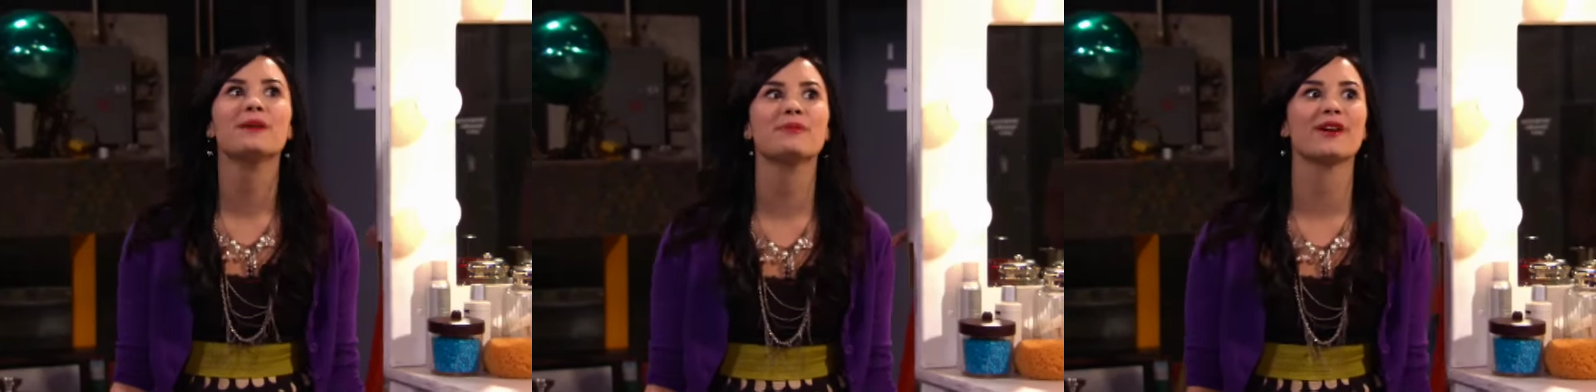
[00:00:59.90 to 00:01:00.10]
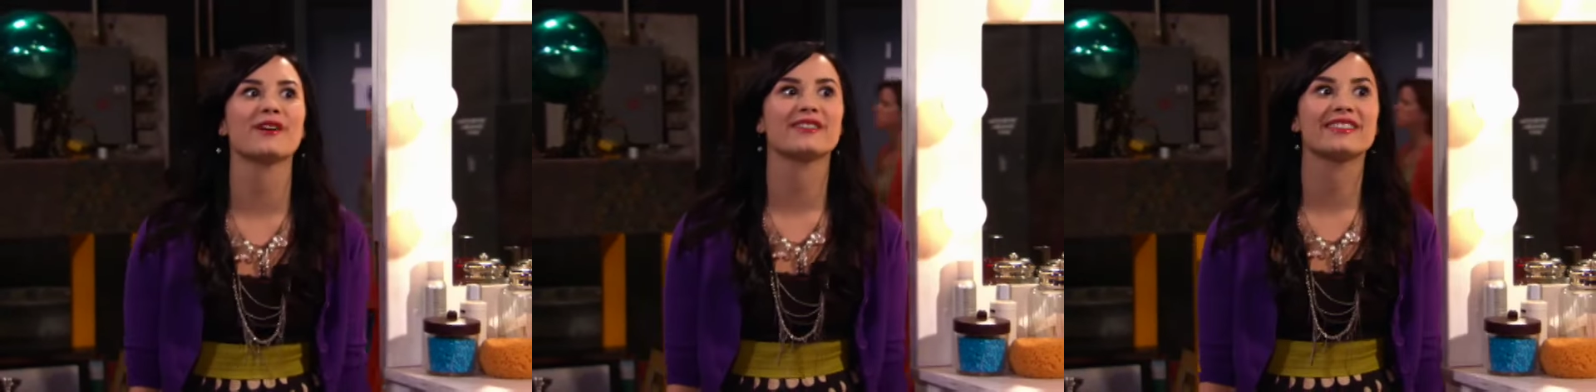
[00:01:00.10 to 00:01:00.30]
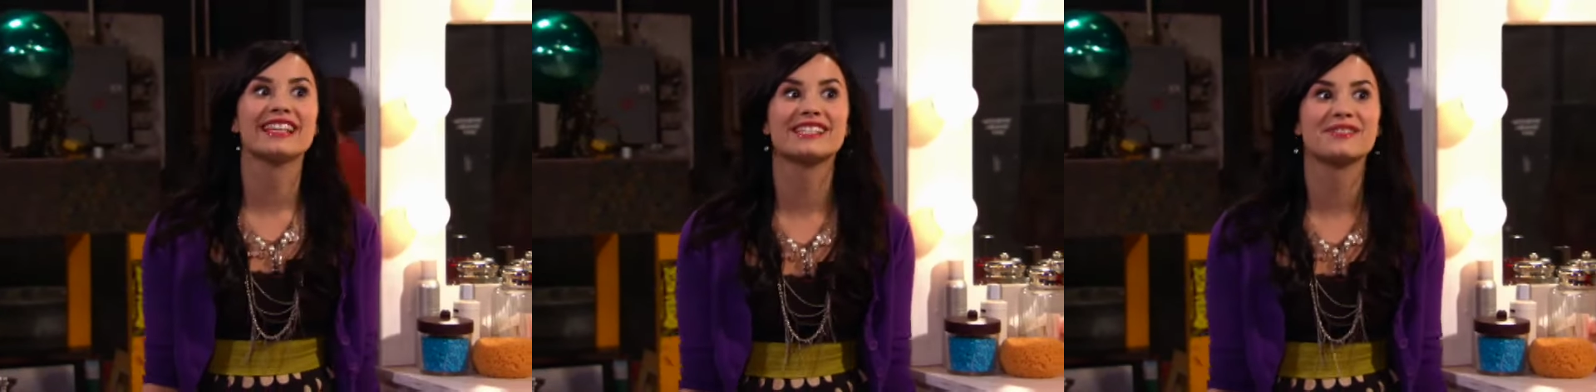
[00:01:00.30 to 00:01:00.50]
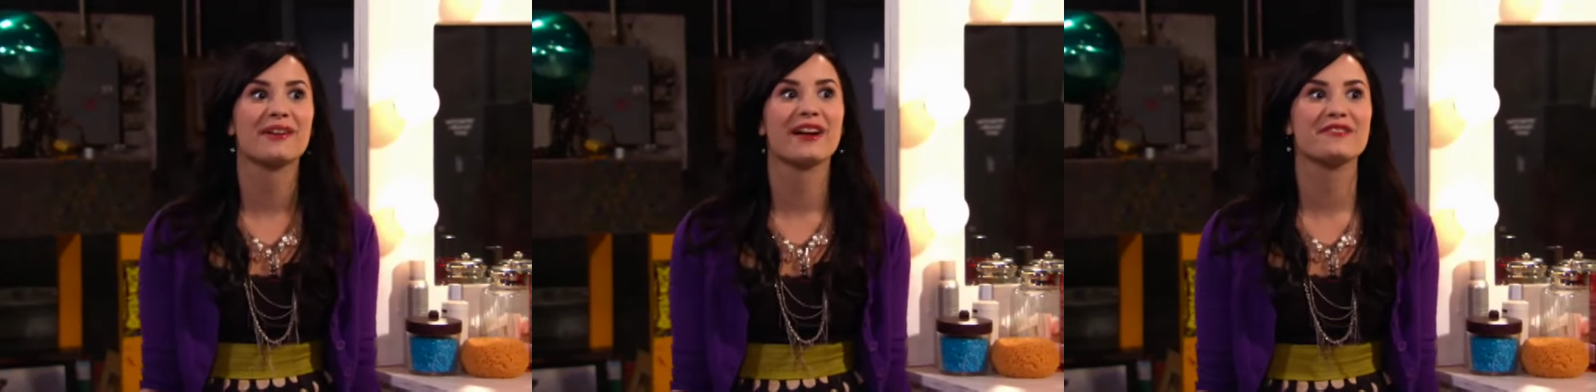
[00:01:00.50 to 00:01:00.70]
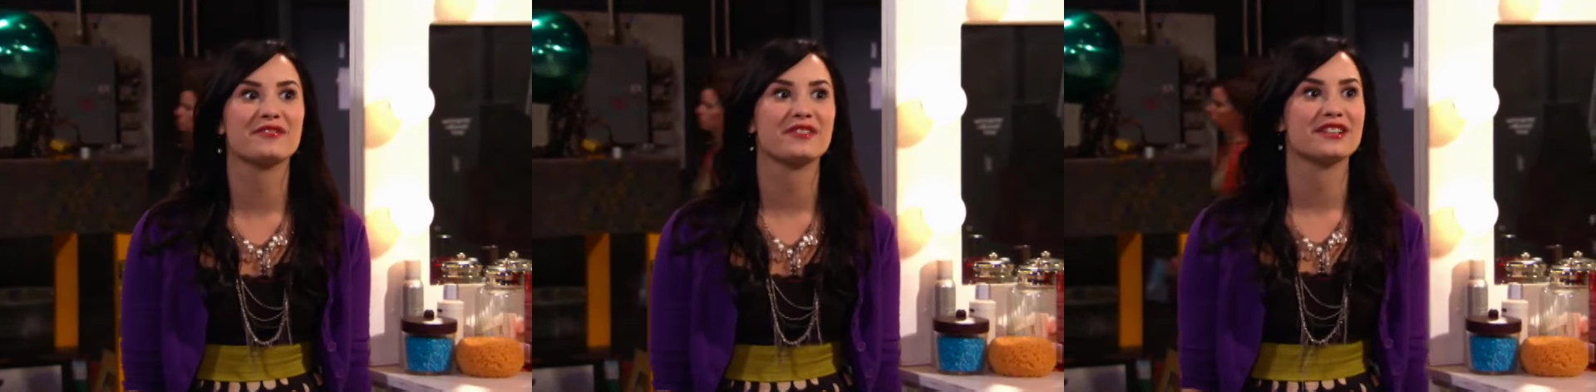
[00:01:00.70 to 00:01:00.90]
people are this
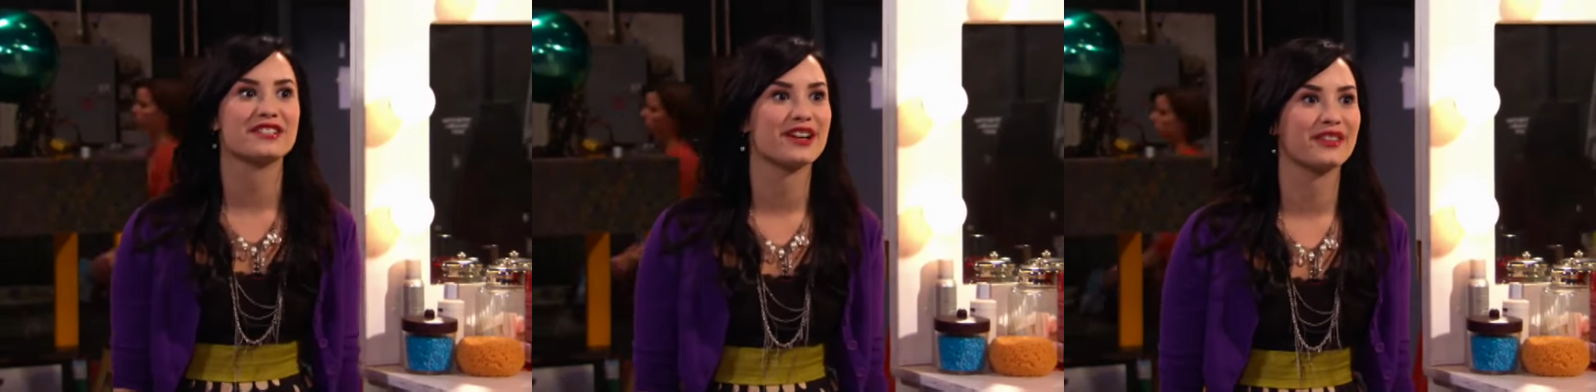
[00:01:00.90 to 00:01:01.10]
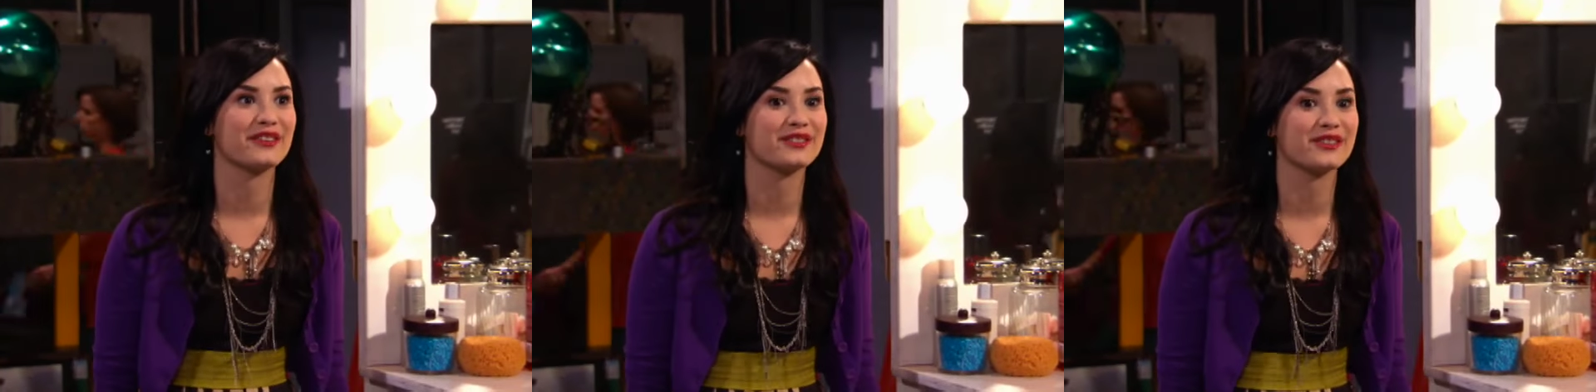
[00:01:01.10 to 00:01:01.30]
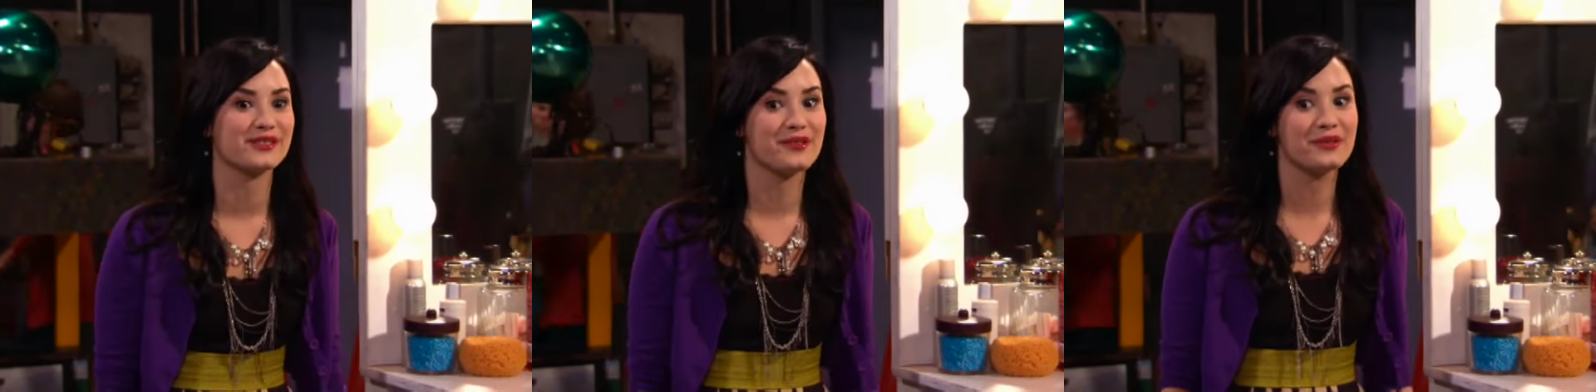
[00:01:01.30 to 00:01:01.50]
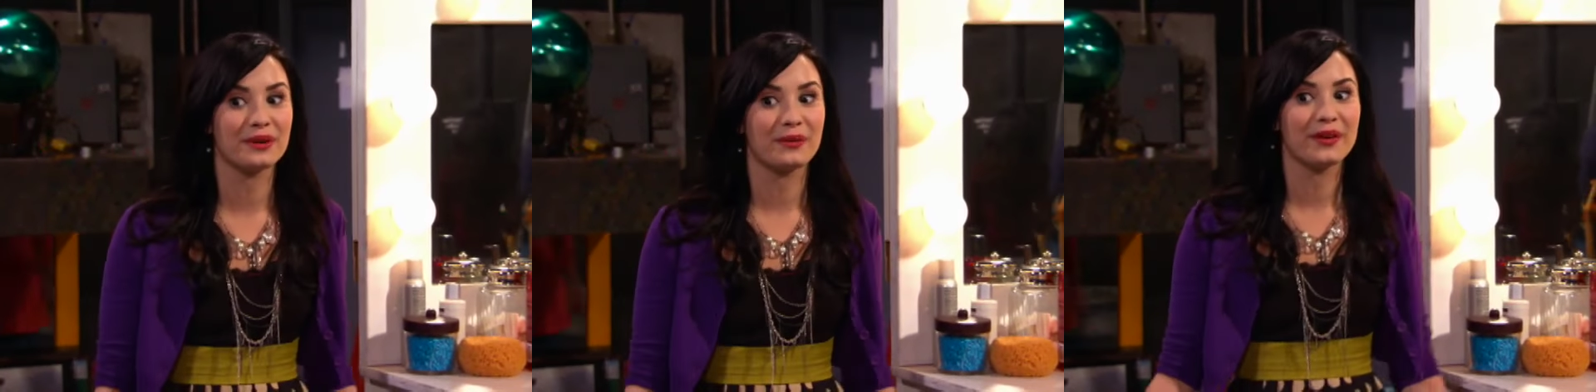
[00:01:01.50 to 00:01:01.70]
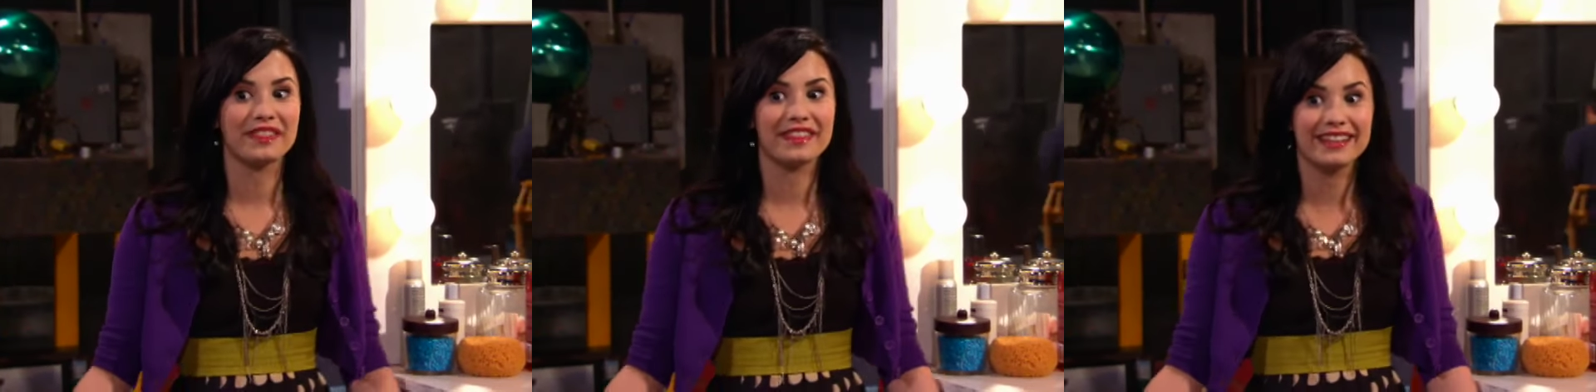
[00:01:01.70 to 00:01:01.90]
right for each other, there's
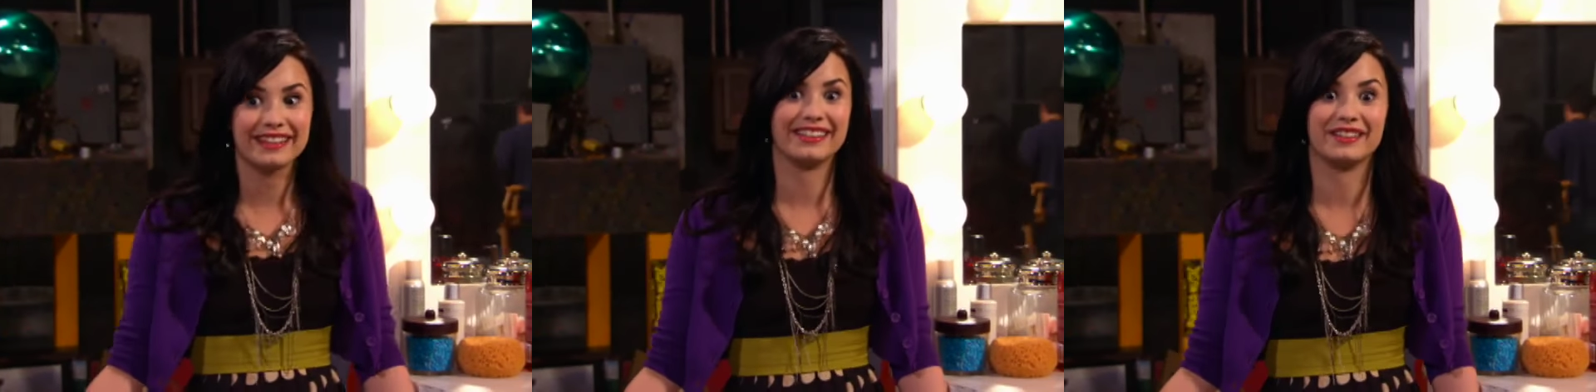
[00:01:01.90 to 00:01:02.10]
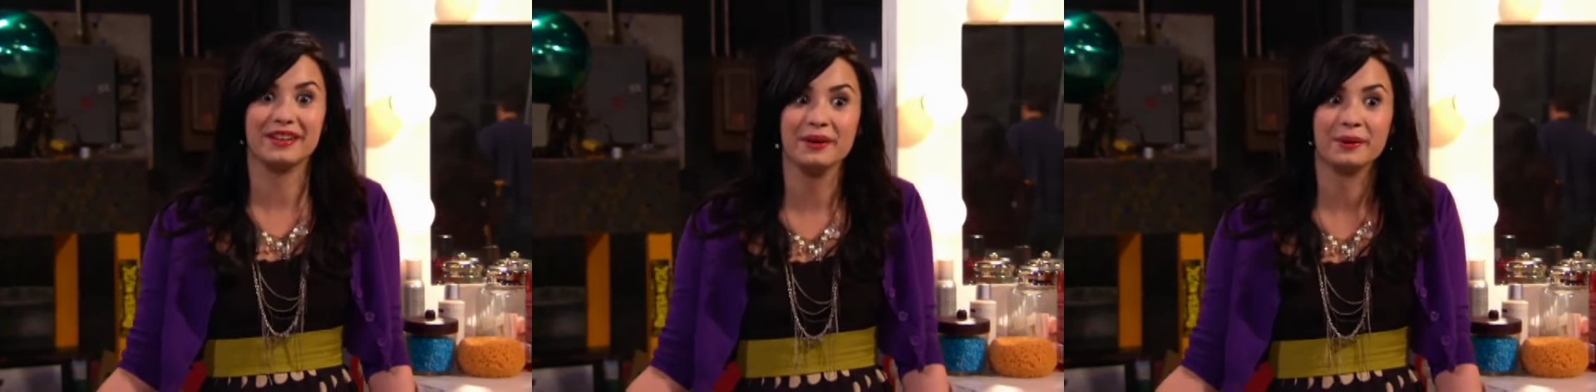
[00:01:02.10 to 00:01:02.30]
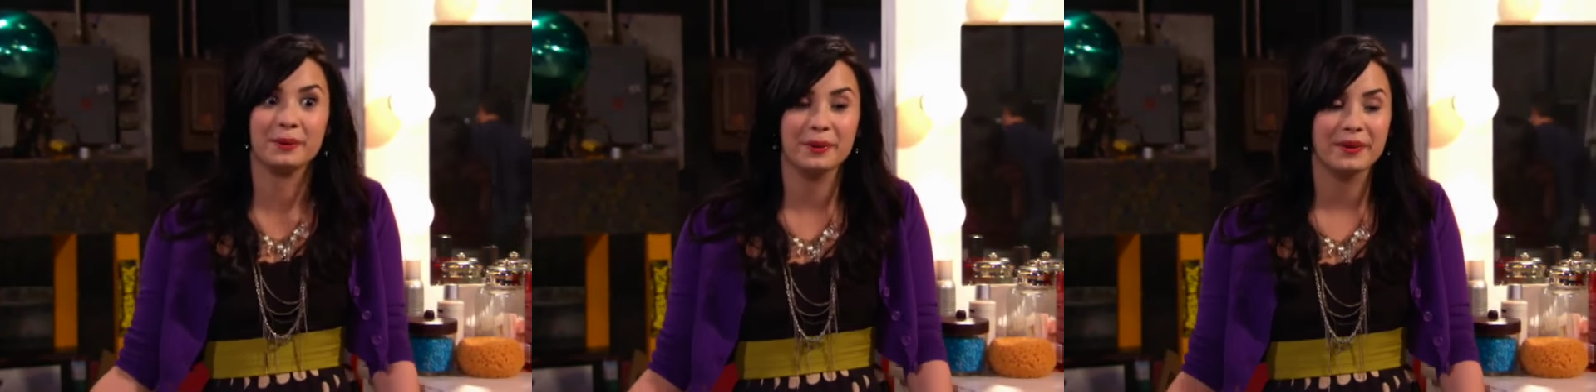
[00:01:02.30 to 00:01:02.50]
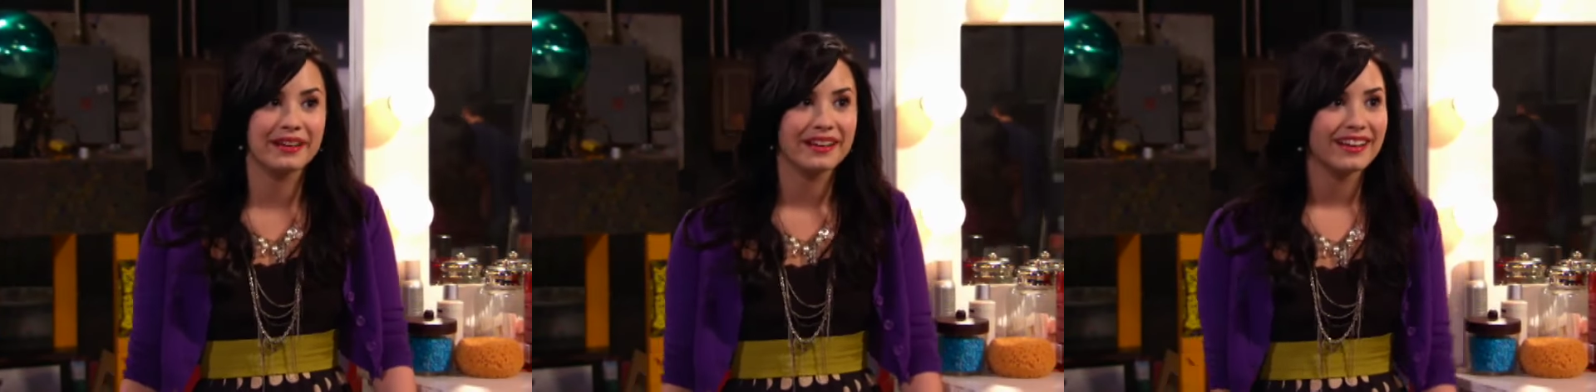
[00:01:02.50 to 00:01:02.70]
only one thing to do.